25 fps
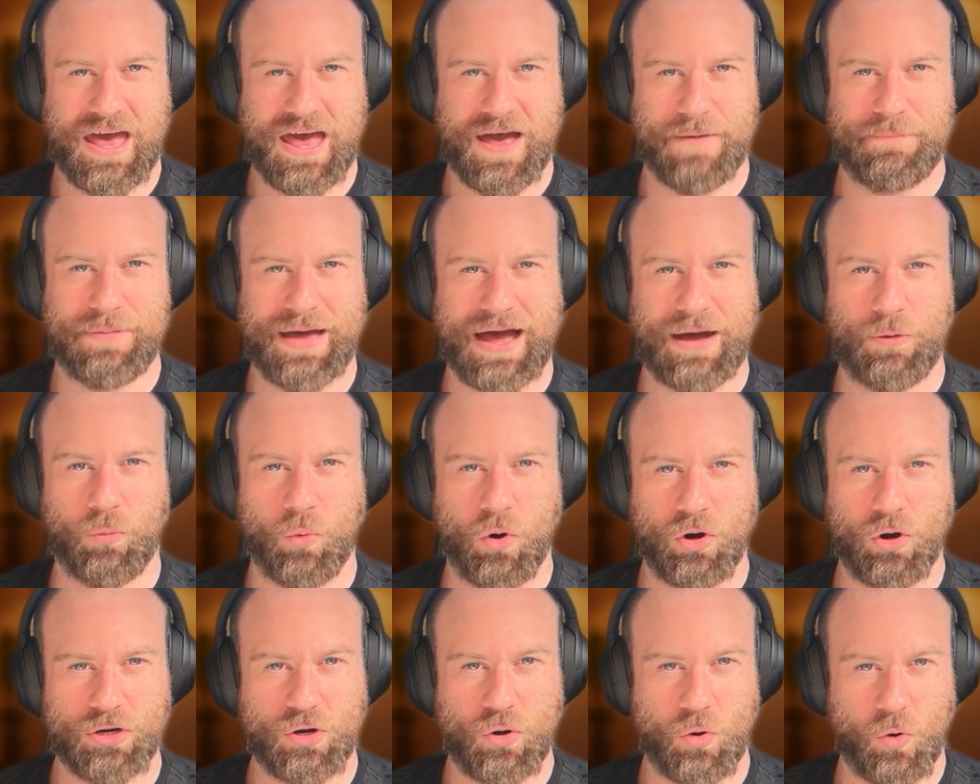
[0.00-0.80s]
about
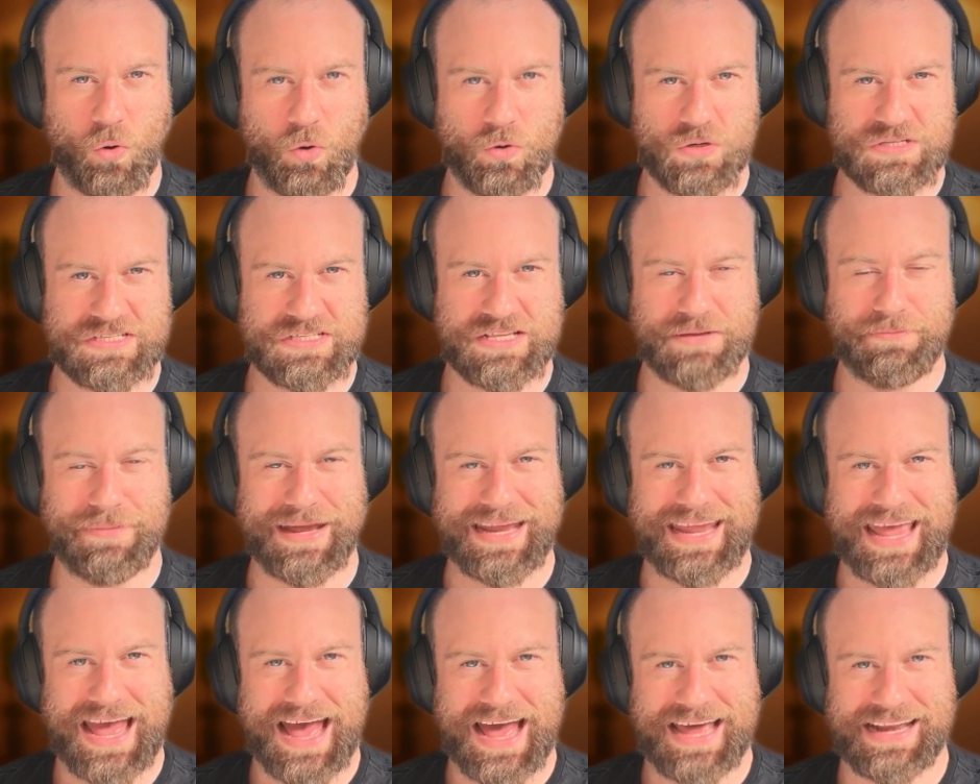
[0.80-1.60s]
what caused the
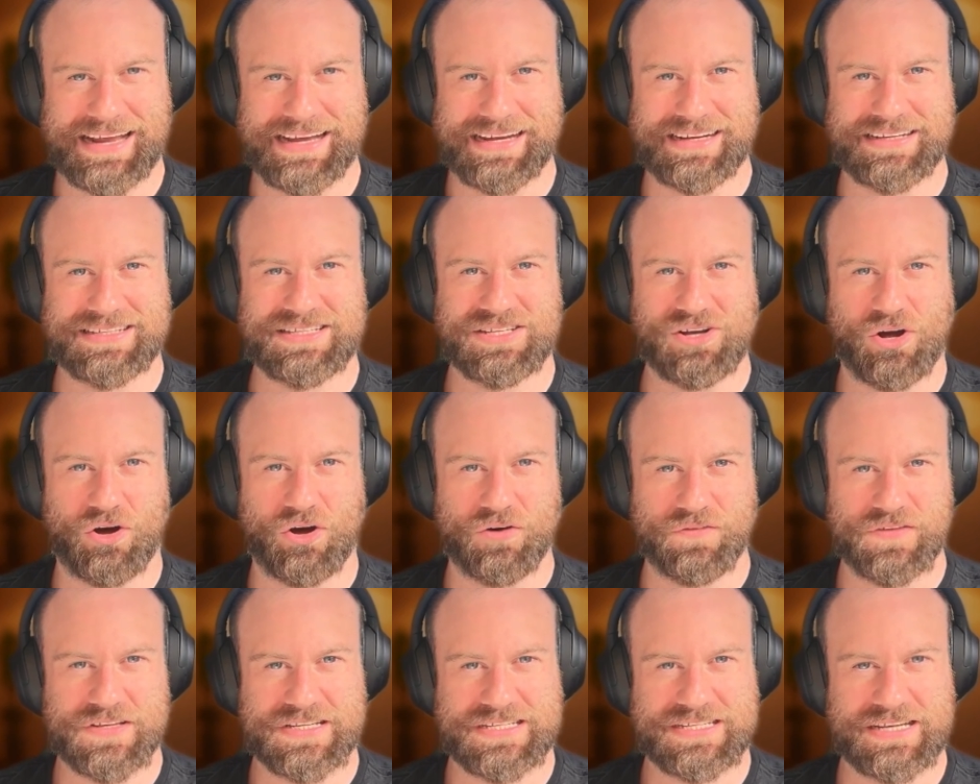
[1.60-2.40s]
mechanics
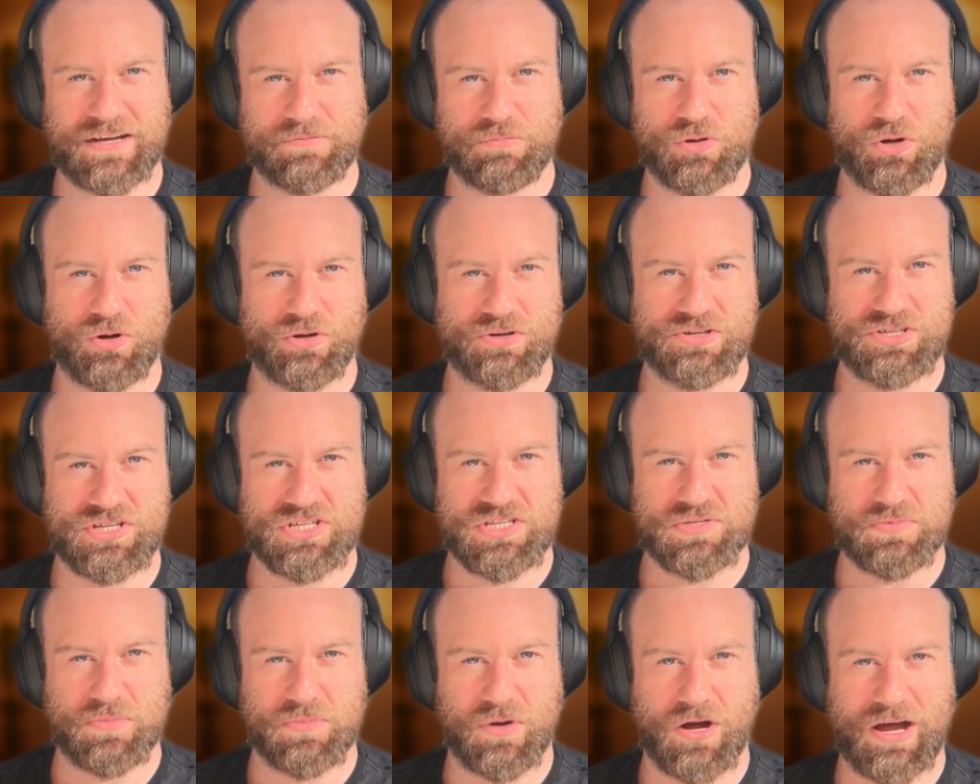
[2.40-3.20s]
of the
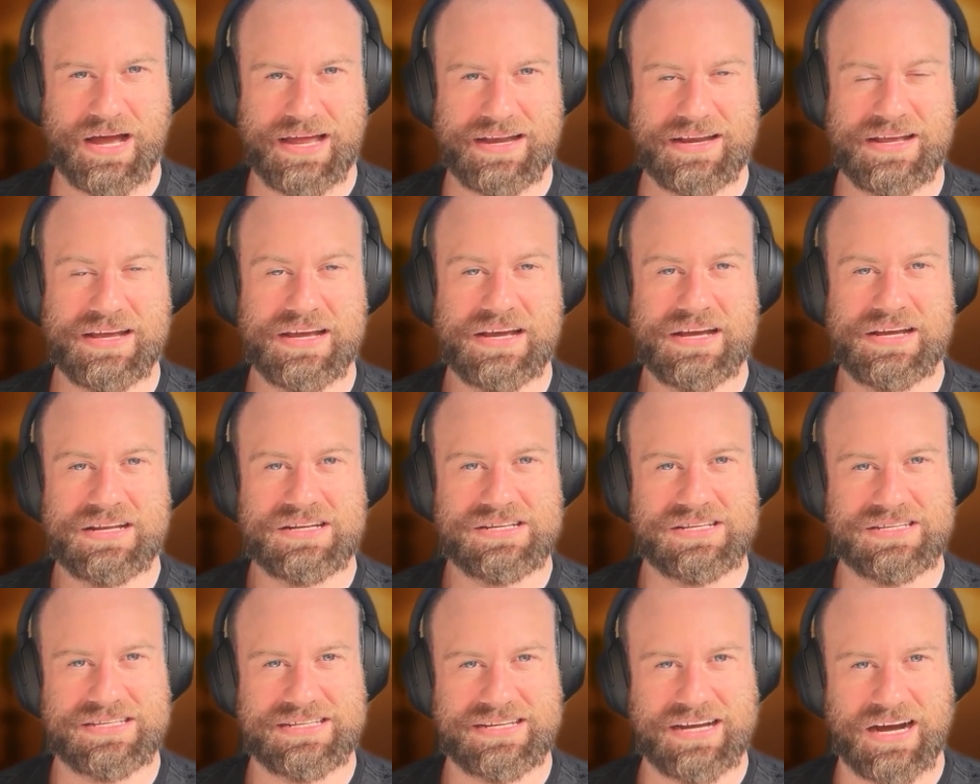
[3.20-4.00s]
subconscious mind
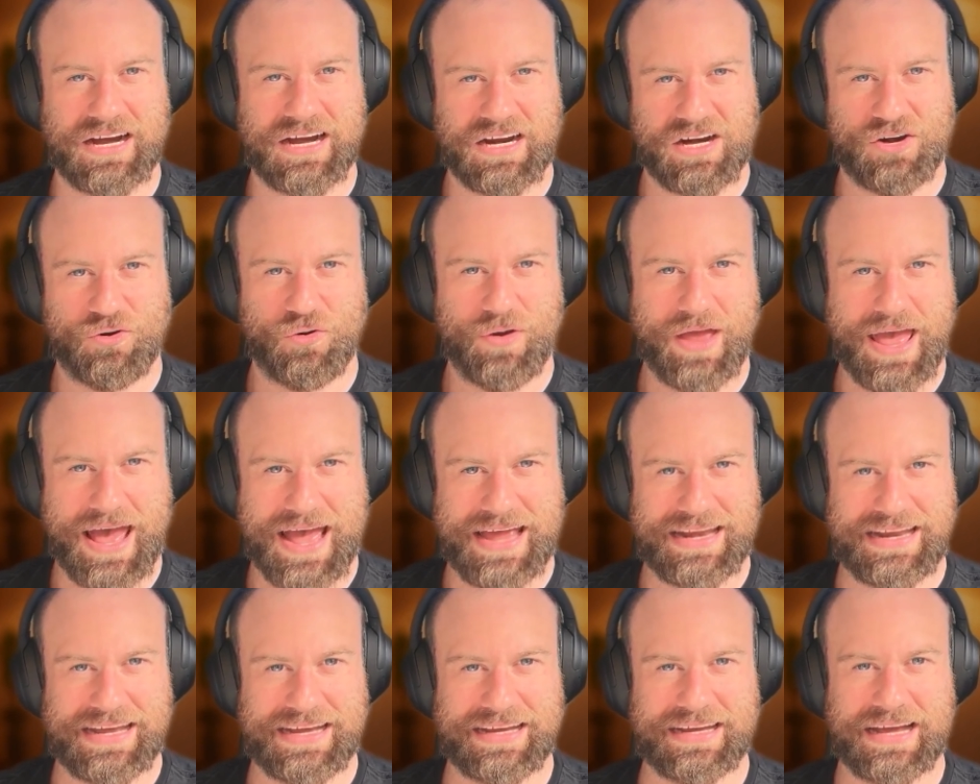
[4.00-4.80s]
to start
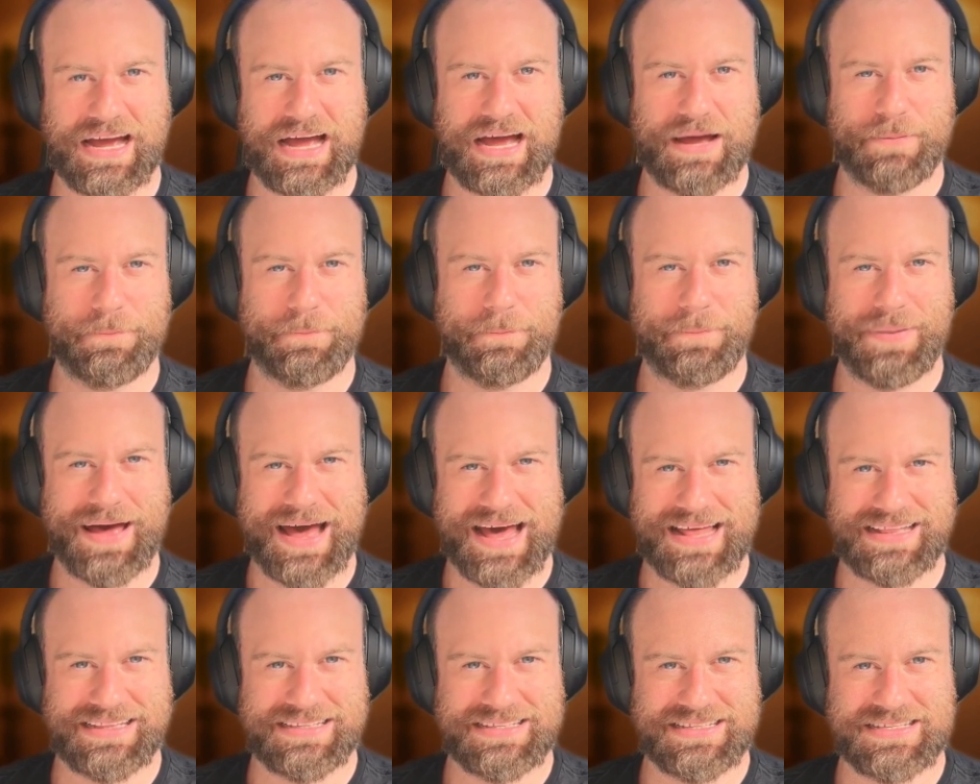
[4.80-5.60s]
creating
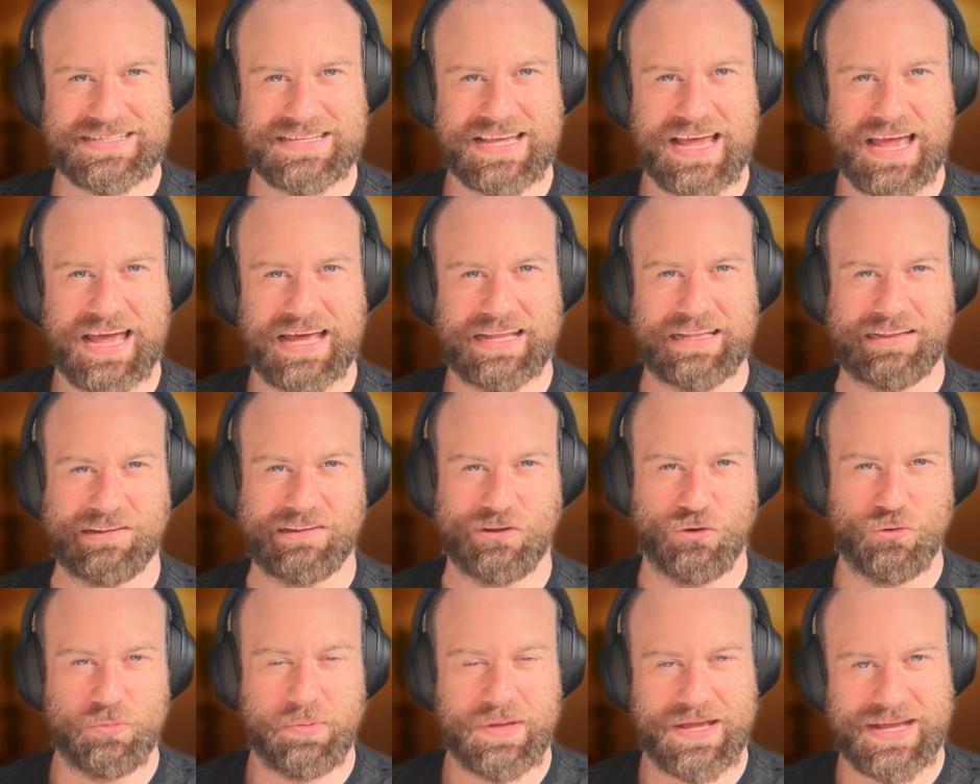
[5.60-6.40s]
patterns and
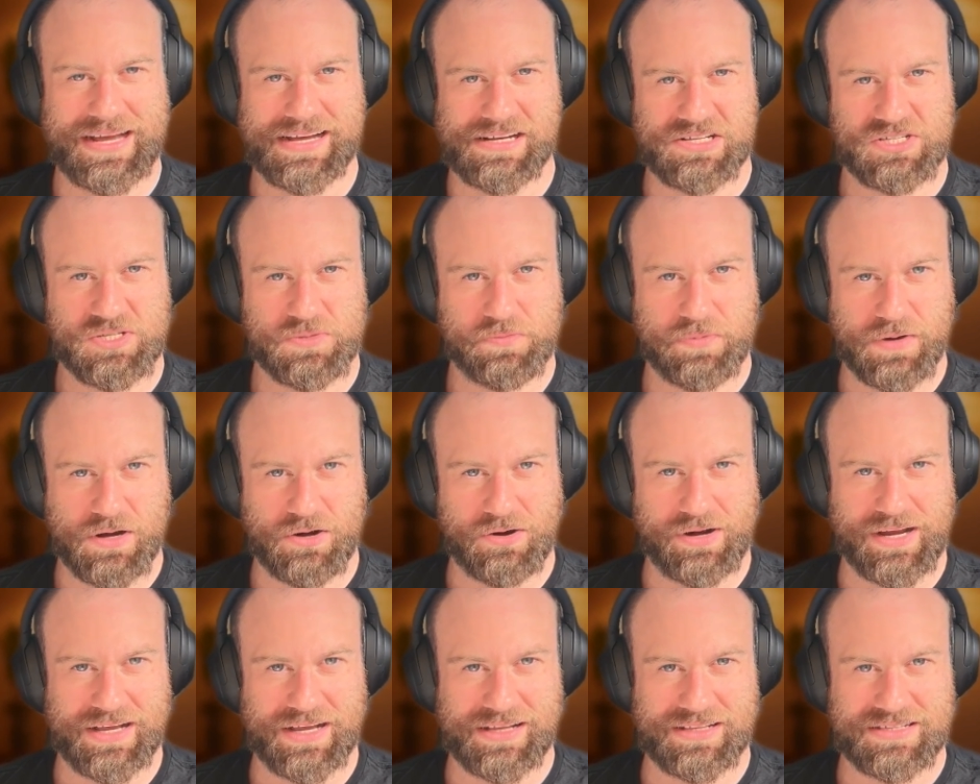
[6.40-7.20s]
looping
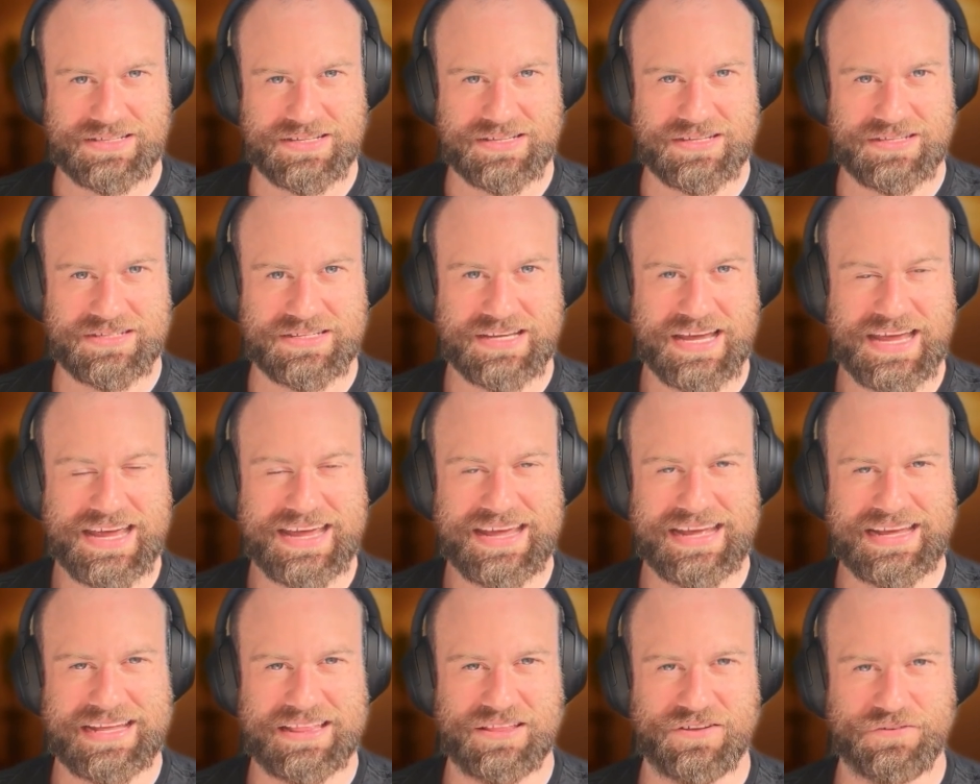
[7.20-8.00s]
experiences
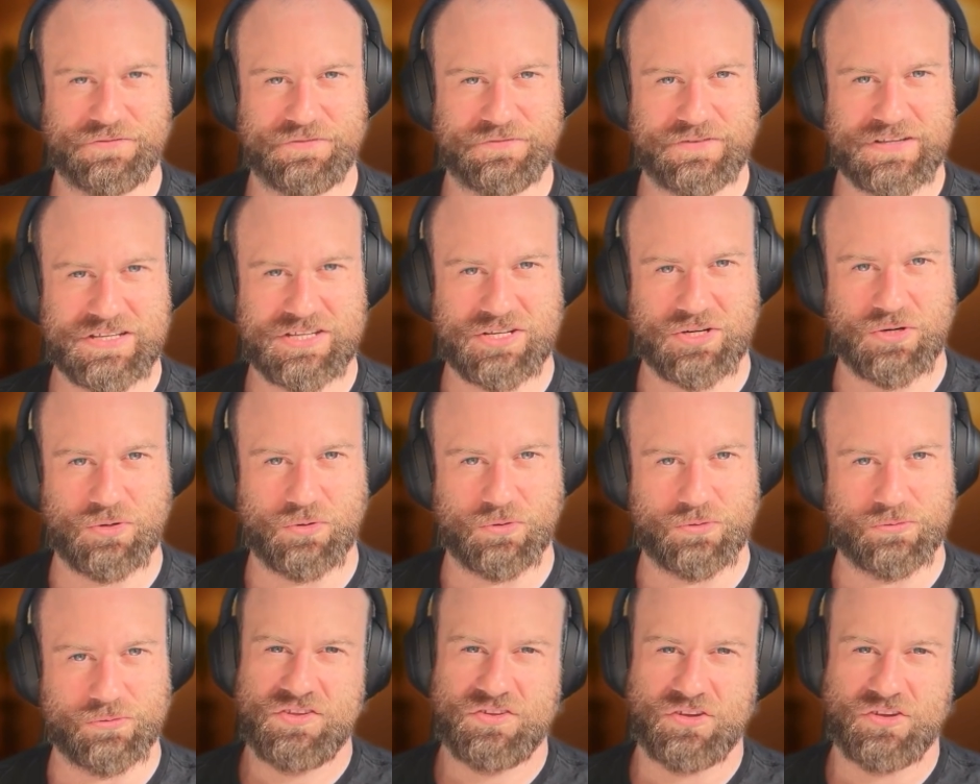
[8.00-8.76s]
in the physical.